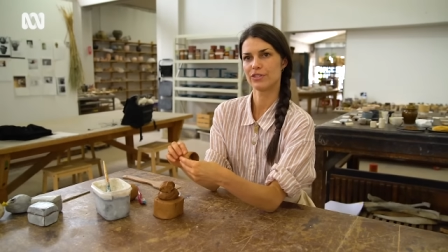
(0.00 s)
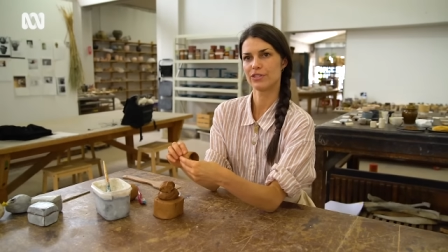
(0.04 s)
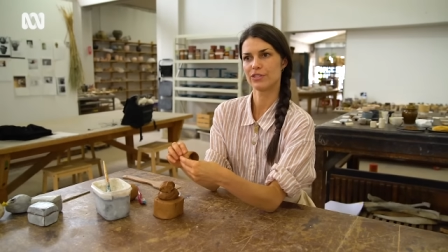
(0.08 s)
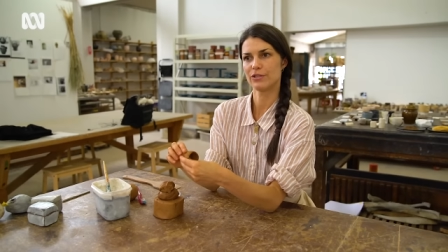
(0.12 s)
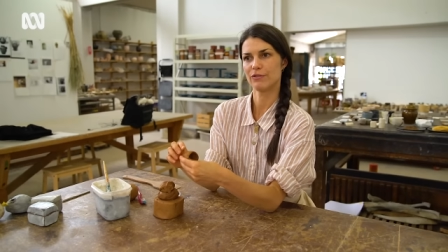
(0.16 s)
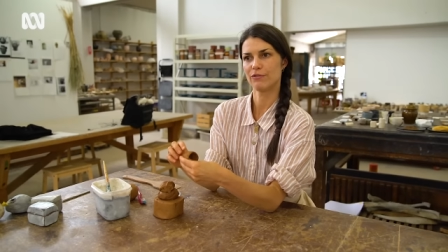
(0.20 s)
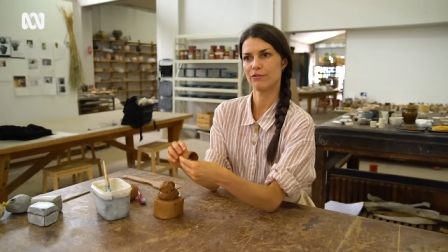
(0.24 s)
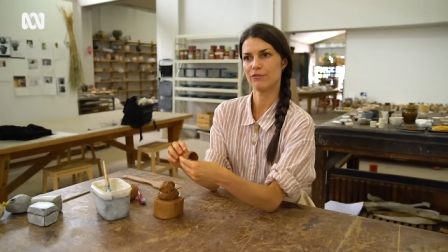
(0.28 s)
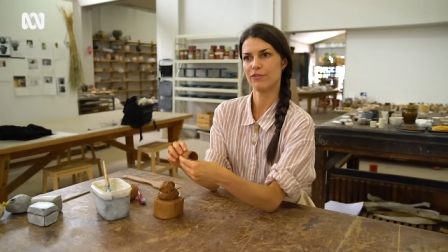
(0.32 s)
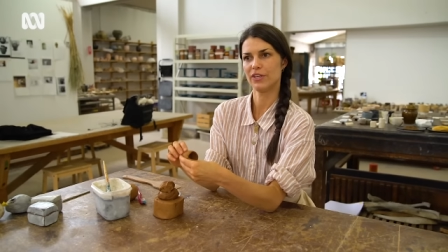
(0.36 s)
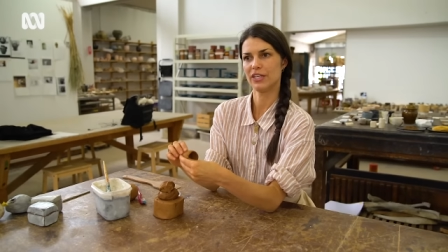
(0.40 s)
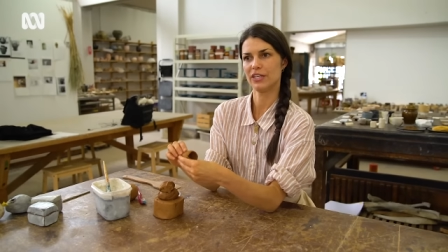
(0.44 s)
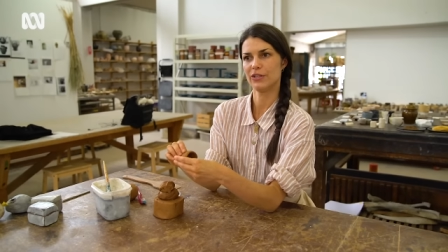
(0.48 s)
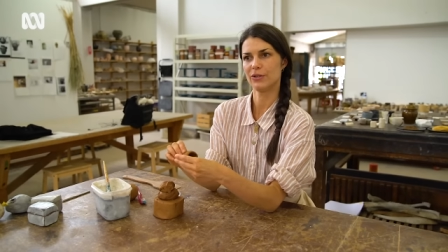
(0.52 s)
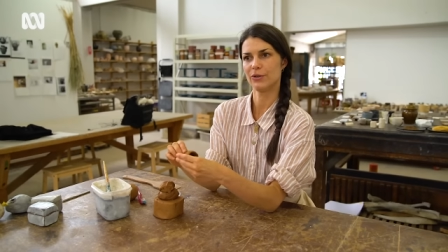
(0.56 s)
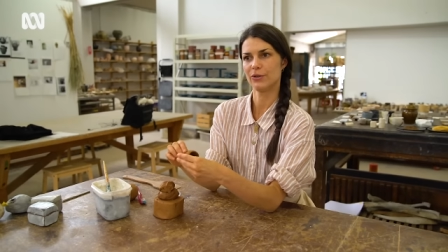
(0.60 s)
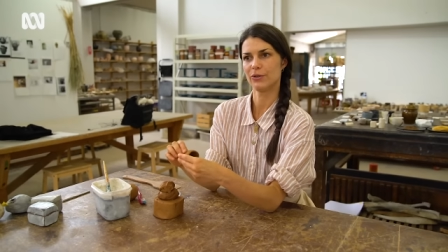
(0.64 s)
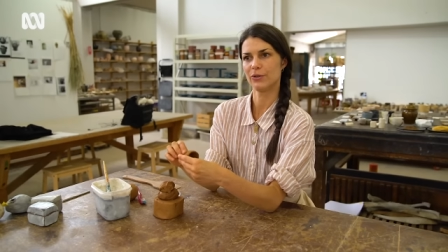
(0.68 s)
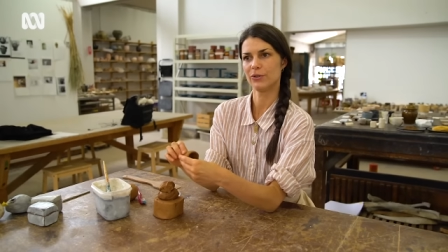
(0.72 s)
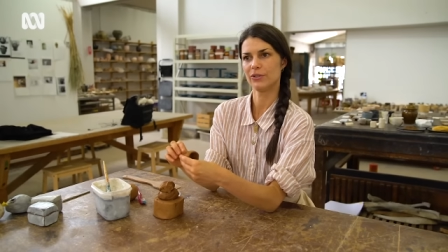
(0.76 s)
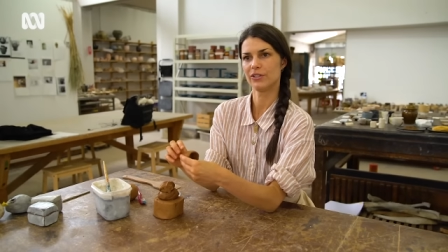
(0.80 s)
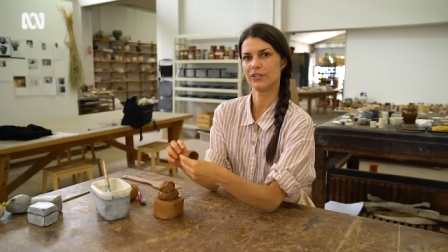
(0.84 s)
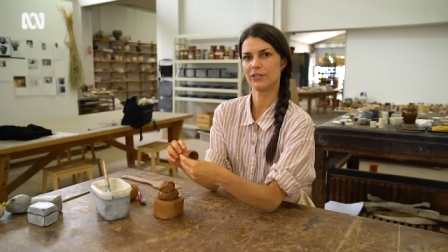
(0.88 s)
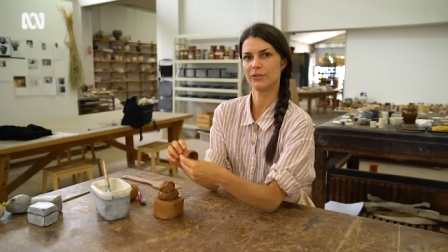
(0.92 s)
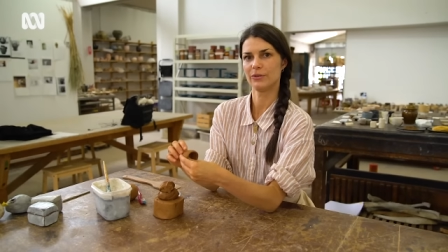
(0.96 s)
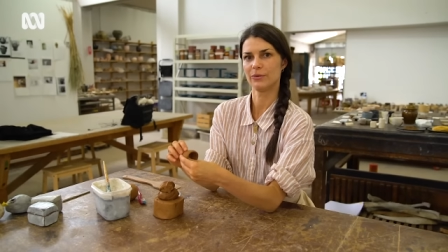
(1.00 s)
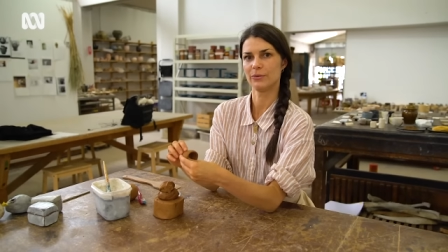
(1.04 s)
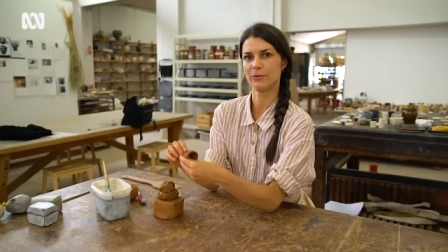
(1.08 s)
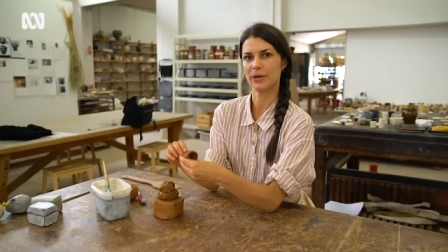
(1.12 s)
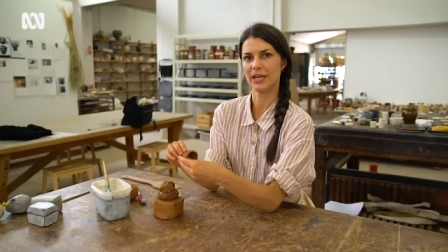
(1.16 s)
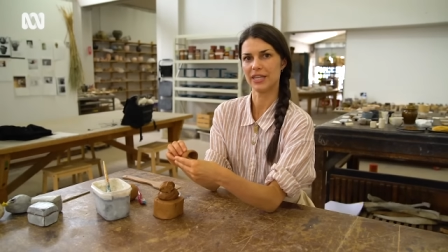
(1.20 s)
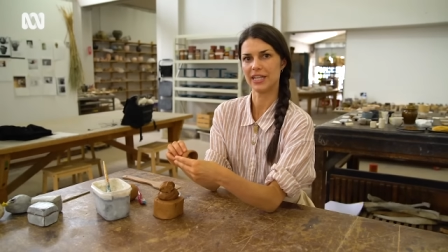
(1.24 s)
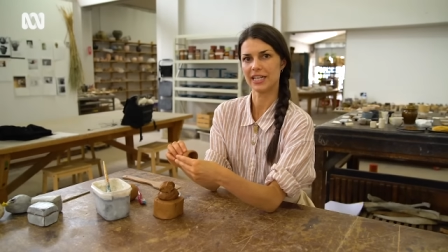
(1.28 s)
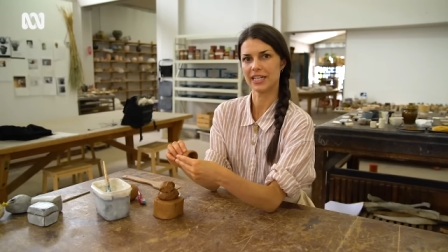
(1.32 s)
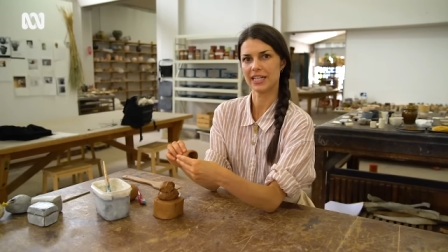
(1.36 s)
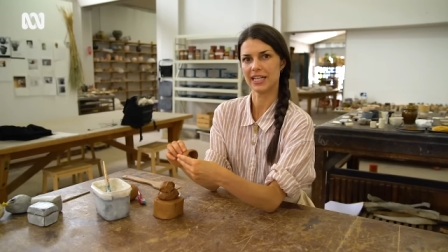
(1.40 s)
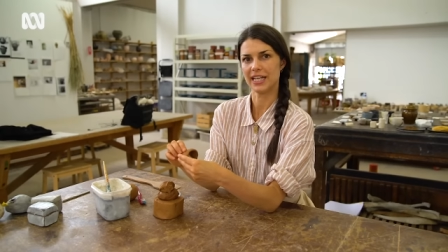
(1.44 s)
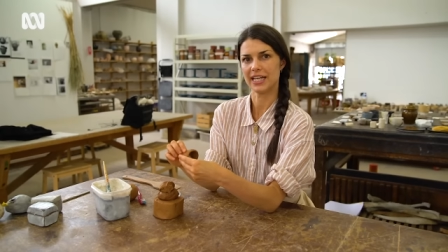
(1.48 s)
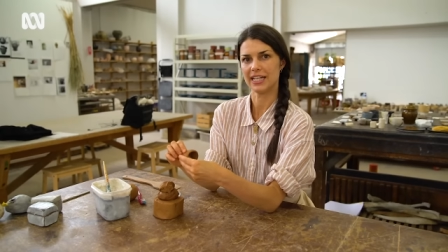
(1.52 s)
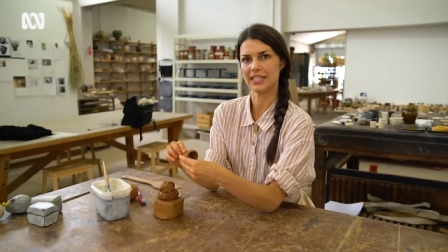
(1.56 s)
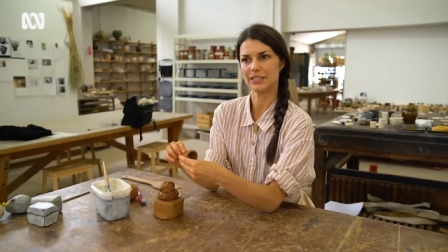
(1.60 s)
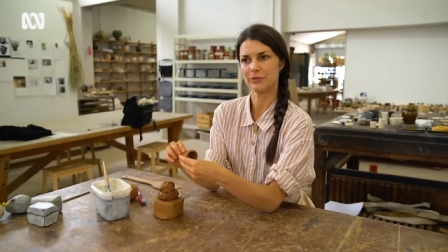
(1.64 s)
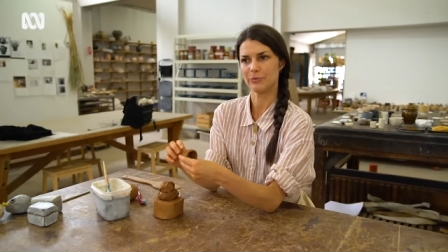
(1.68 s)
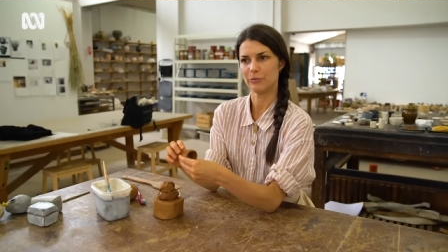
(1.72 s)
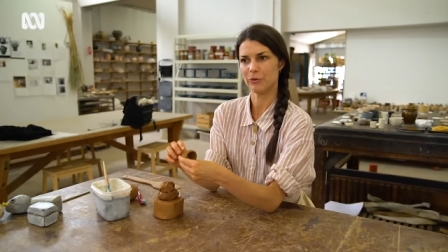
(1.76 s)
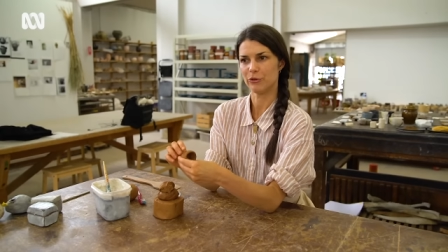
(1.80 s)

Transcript: to feel where the clay is